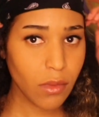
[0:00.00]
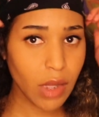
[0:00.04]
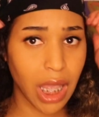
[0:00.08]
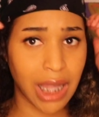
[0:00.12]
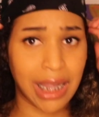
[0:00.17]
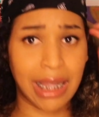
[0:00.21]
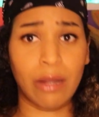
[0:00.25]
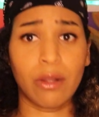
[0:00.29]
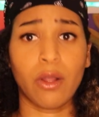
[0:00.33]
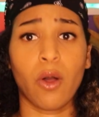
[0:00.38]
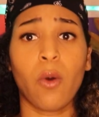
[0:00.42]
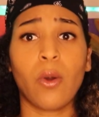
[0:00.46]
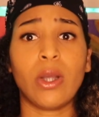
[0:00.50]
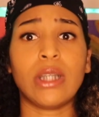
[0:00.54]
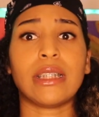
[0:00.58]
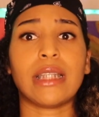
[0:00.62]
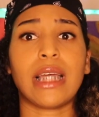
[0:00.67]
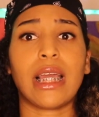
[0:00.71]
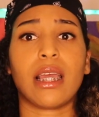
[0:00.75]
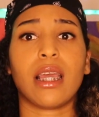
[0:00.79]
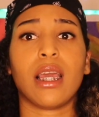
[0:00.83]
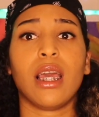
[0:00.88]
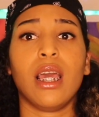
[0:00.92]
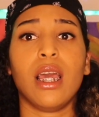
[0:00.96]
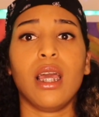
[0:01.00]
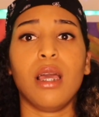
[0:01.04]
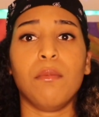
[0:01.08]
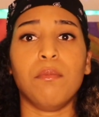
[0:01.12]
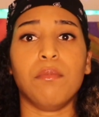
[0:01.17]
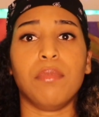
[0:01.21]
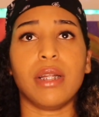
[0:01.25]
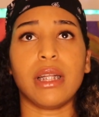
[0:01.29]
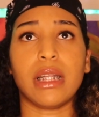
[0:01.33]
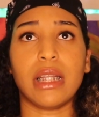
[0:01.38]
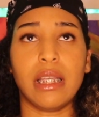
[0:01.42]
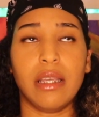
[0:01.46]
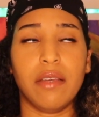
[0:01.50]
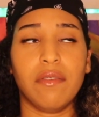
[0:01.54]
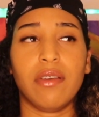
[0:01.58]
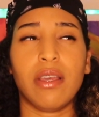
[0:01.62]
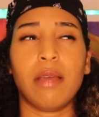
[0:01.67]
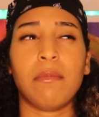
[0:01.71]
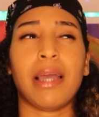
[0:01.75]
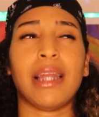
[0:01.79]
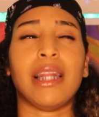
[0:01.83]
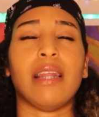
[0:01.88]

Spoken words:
and I would always like believe him.